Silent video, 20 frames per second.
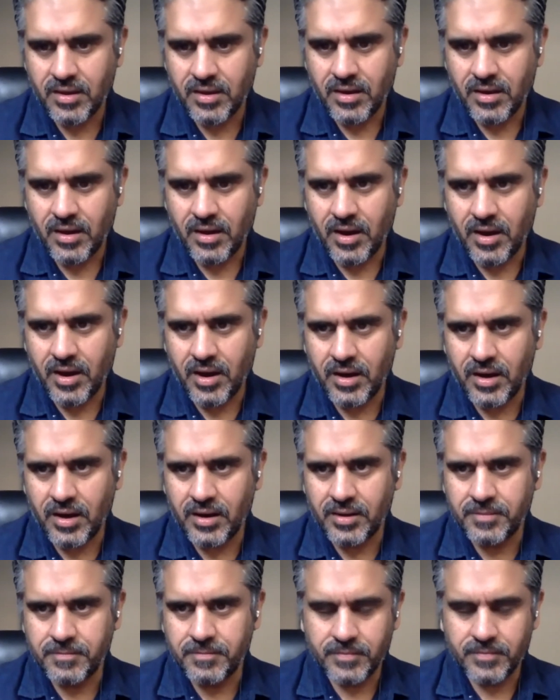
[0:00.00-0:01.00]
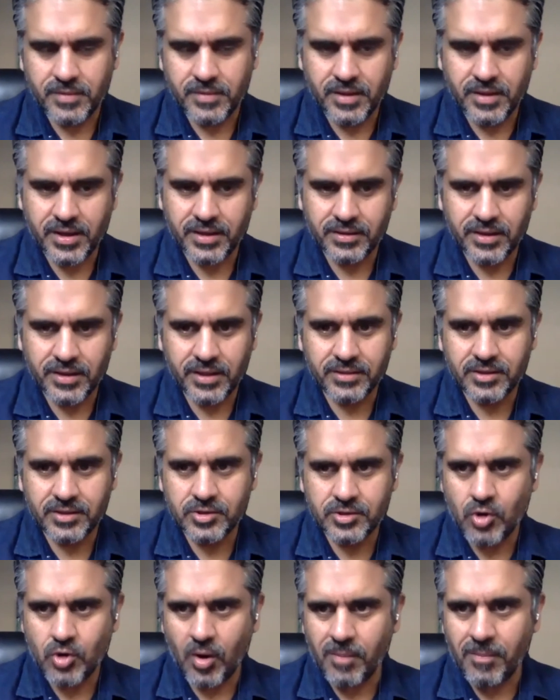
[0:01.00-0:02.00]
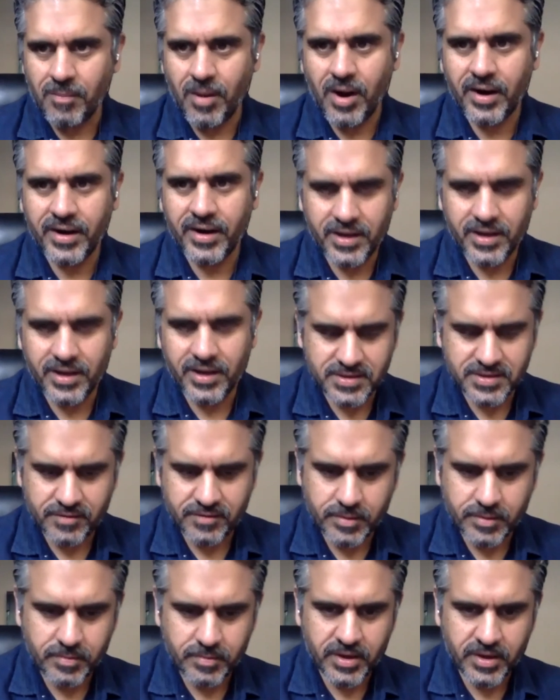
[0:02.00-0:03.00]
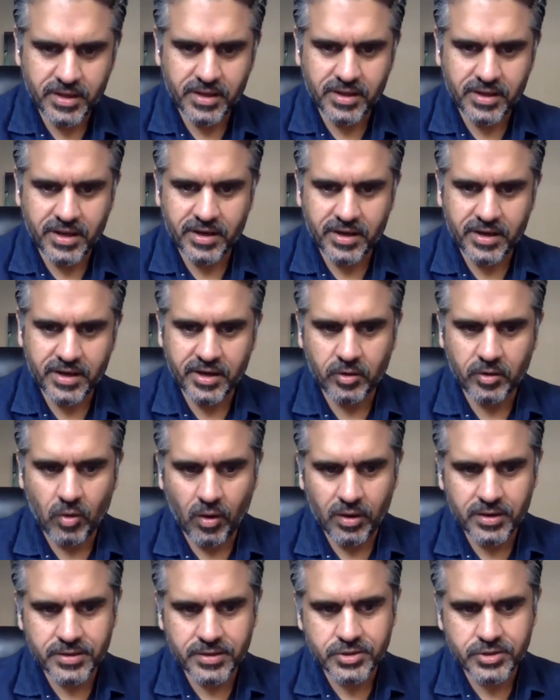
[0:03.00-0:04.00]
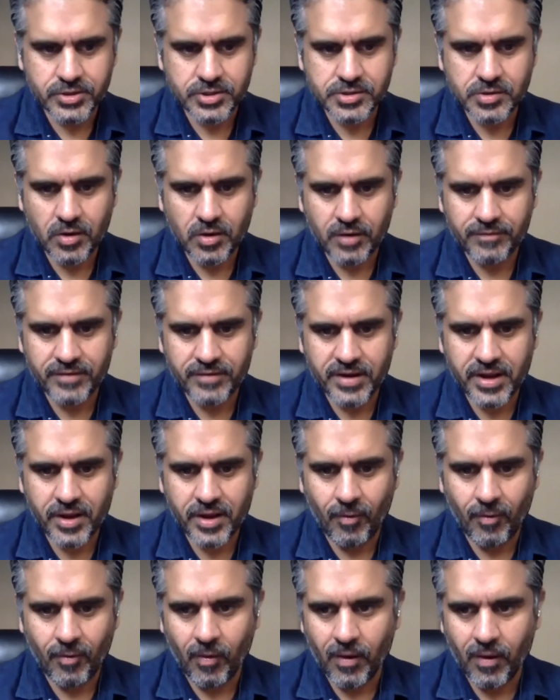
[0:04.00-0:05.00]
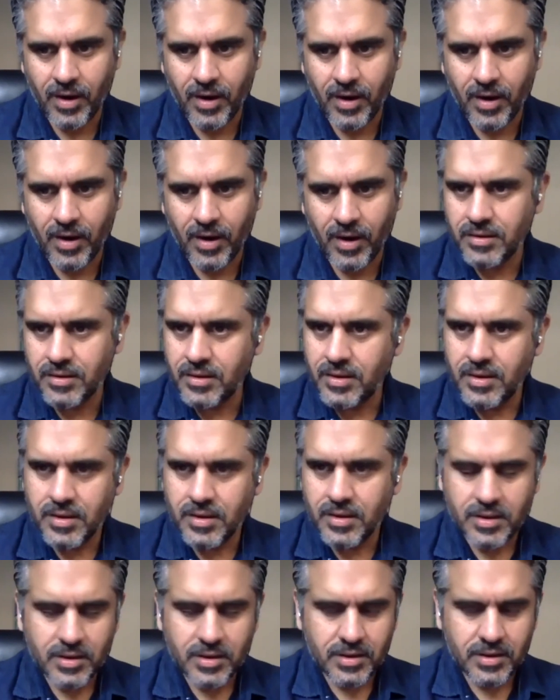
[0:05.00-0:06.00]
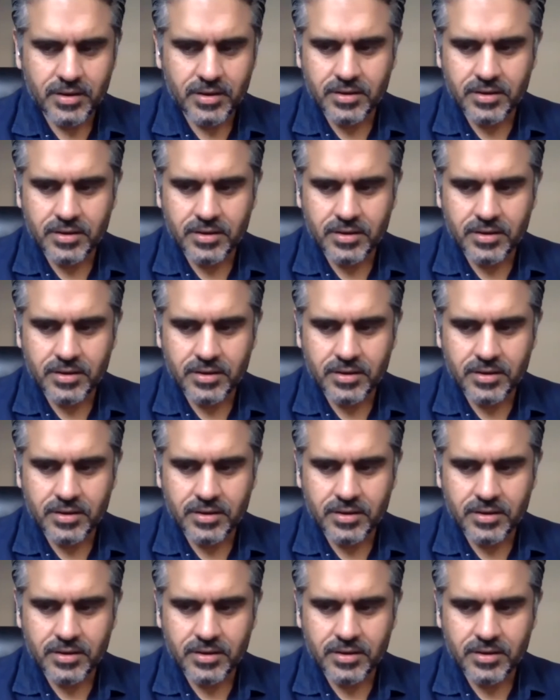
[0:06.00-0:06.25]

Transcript: and the job market, as everybody can acknowledge, is not very hard. It's